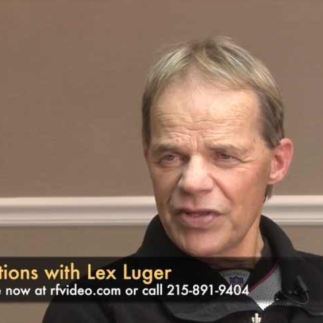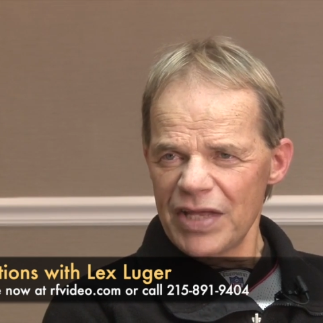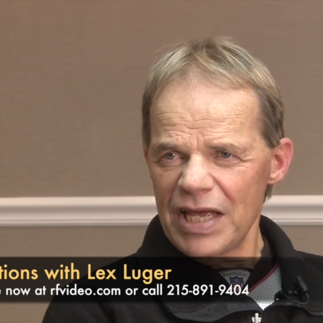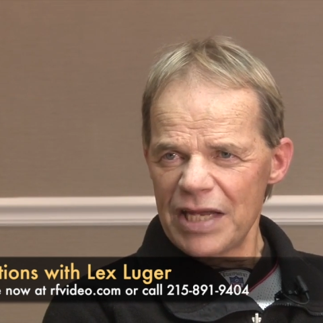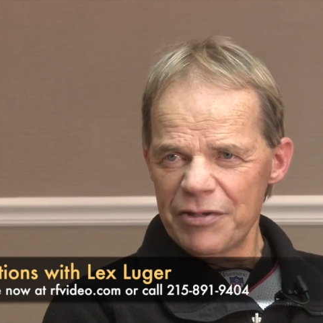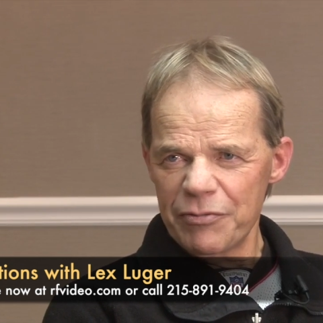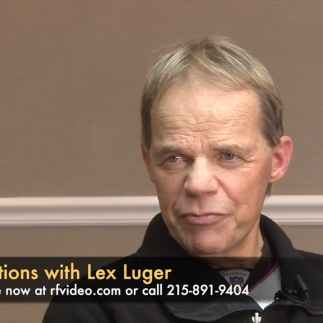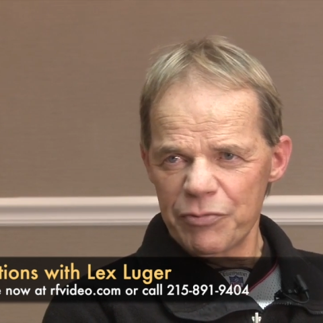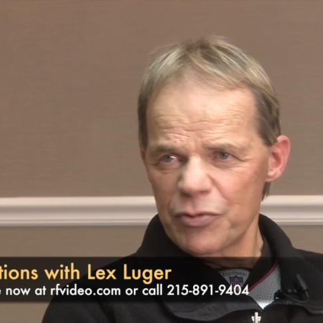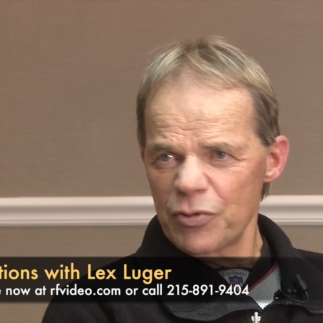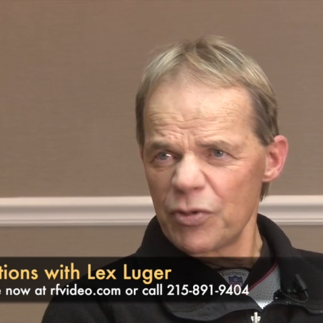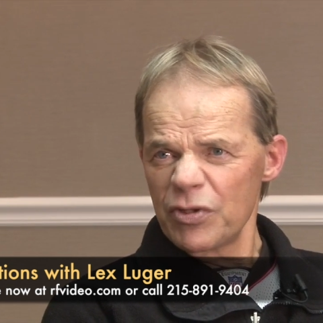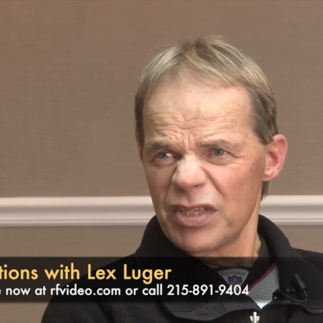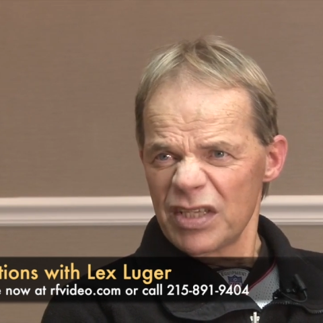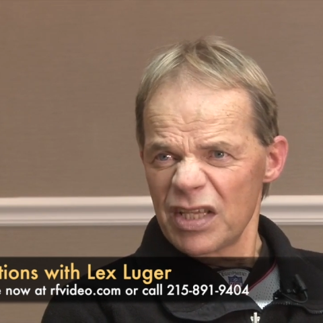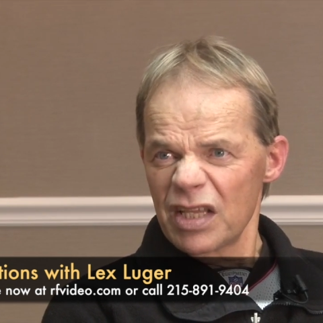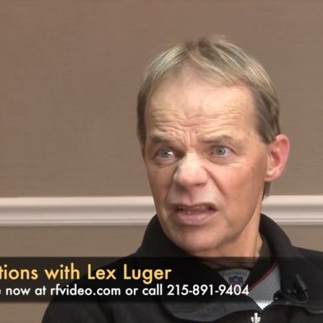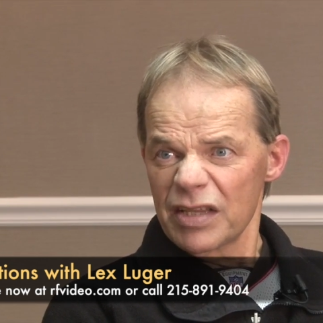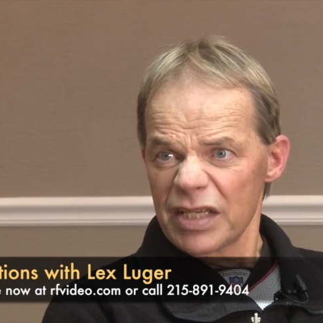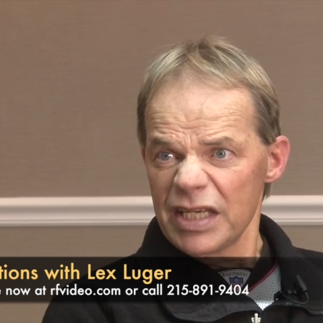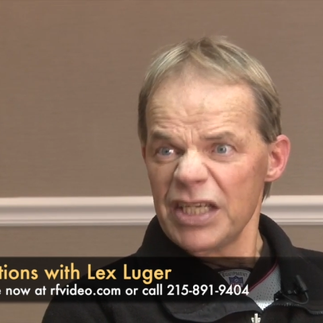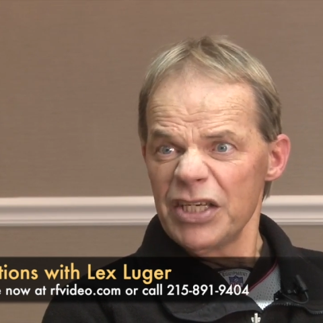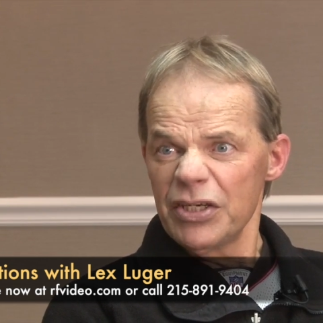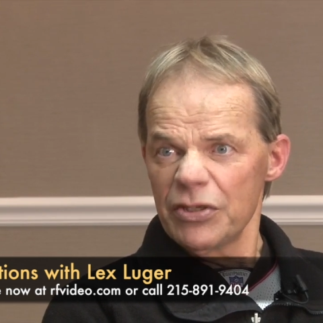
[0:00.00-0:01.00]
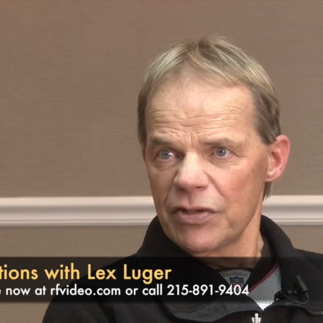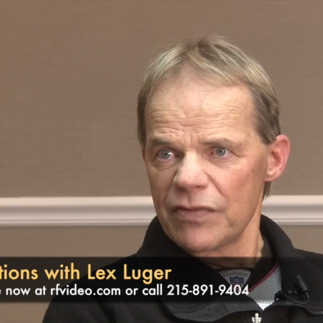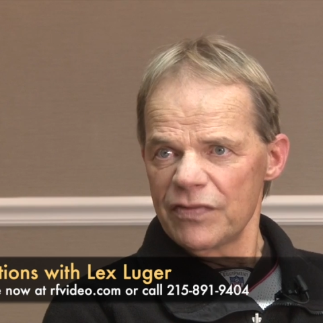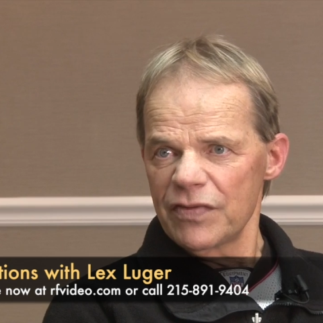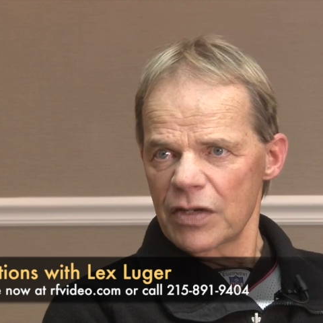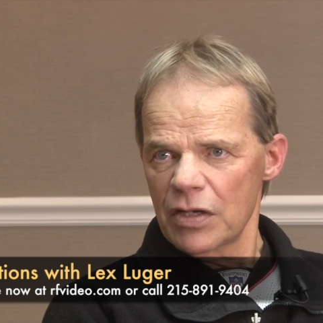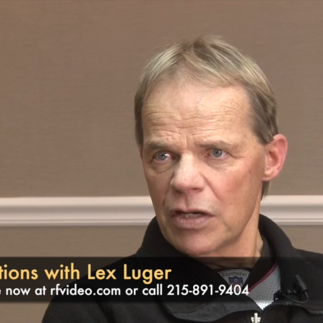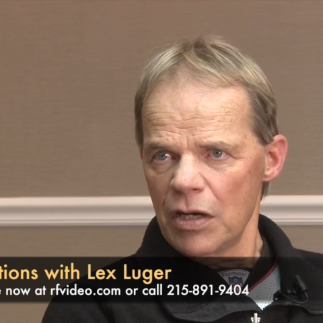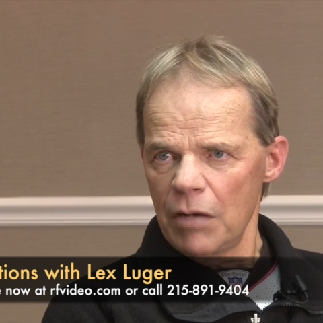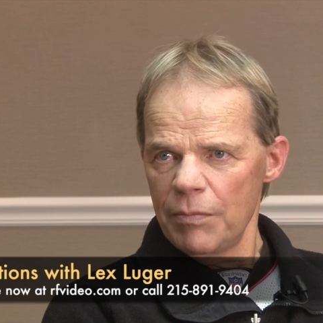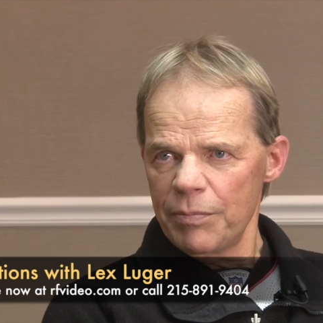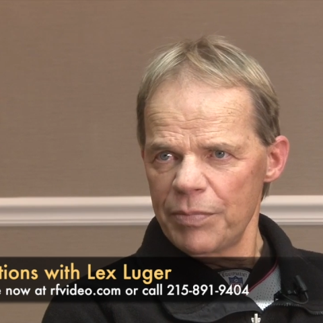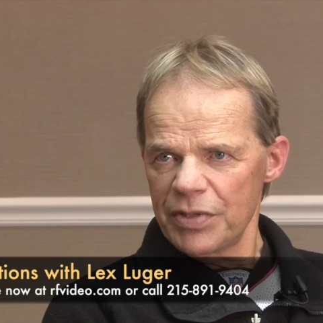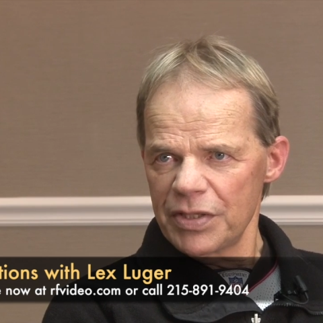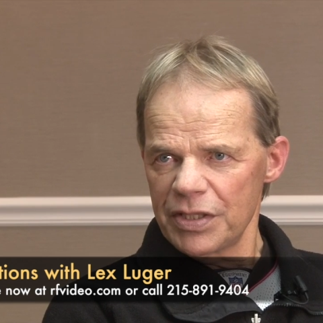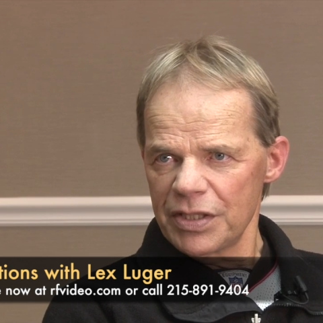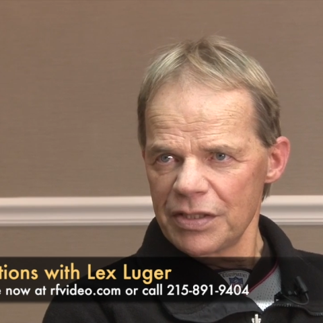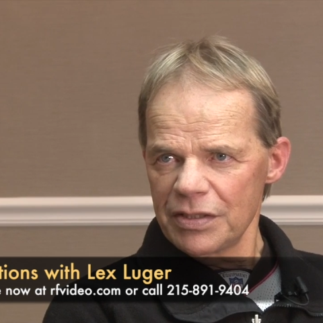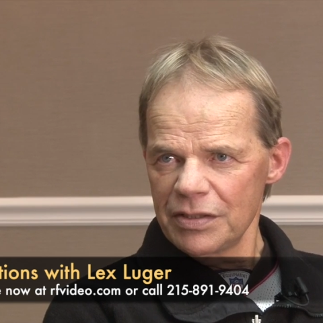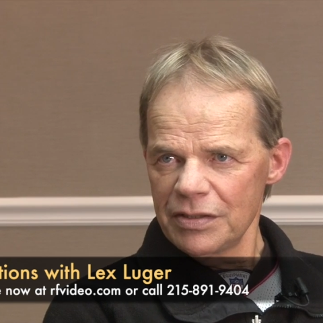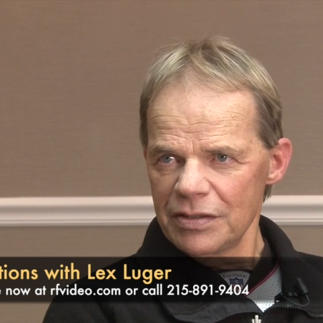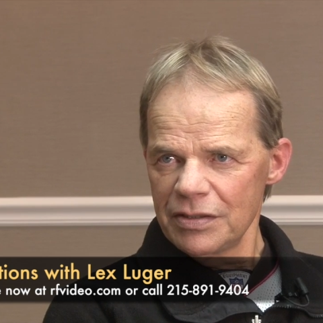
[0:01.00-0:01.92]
that. He was really the leader of the company.